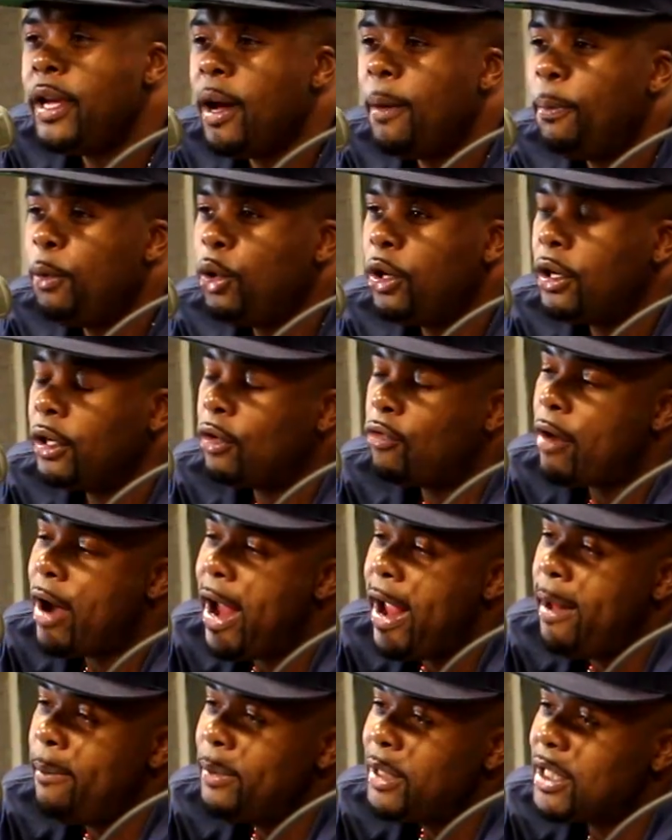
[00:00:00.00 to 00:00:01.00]
up on the
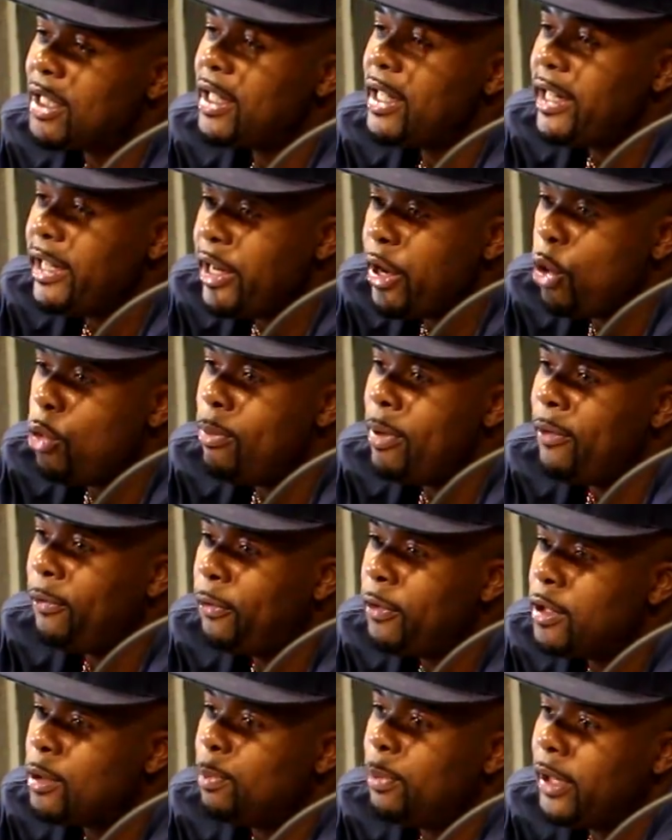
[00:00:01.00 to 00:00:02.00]
gram, CEO
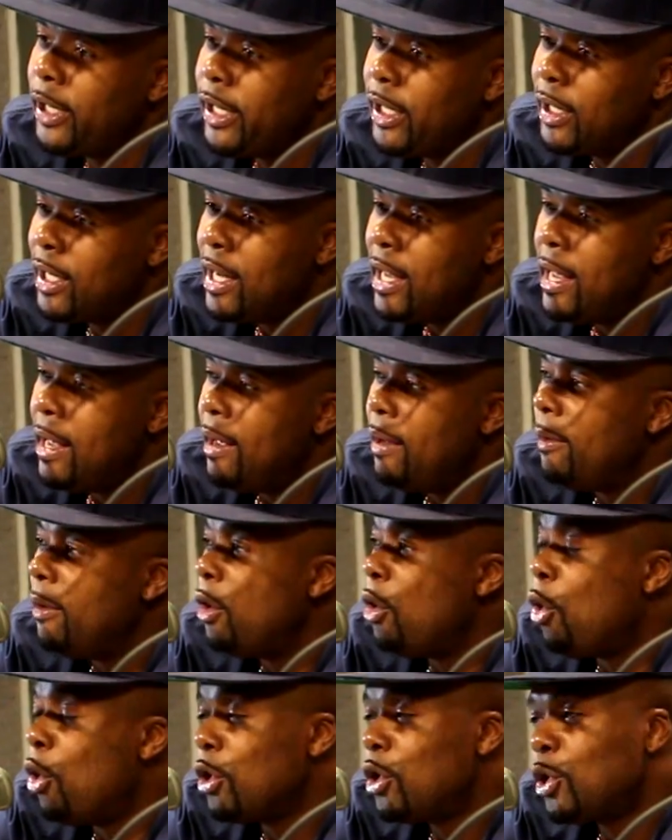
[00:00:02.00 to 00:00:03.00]
Memphis Bleek,
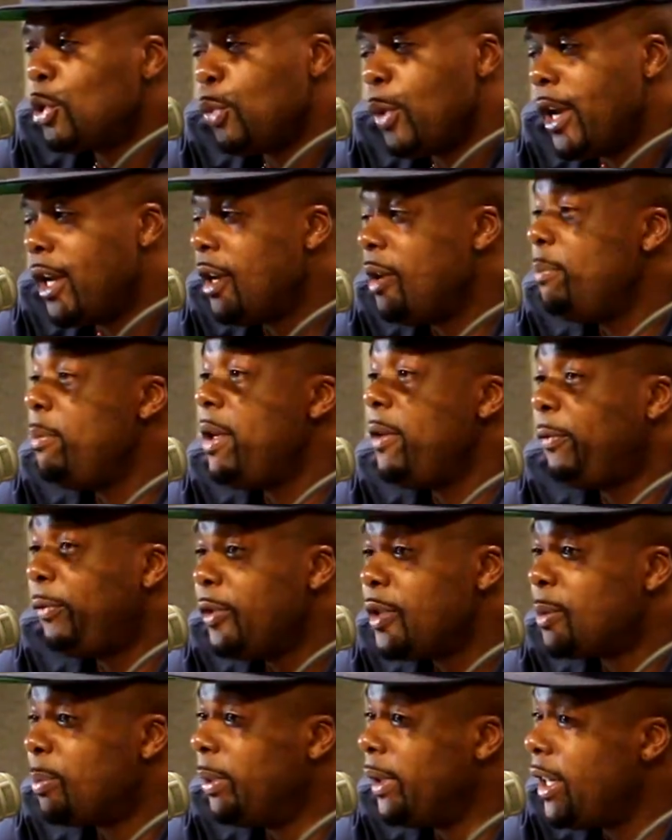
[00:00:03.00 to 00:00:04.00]
on Twitter,
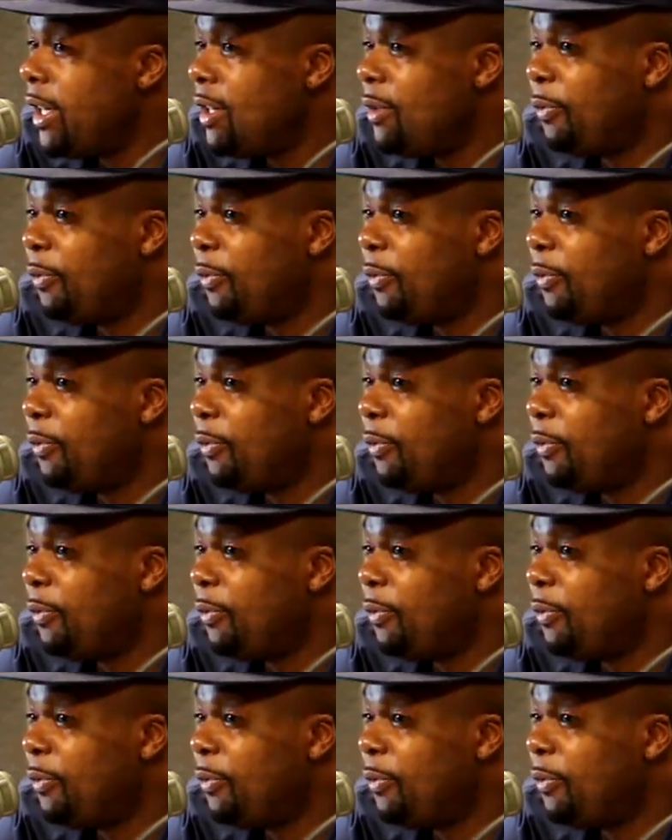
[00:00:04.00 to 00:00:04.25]
Memphis Bleek,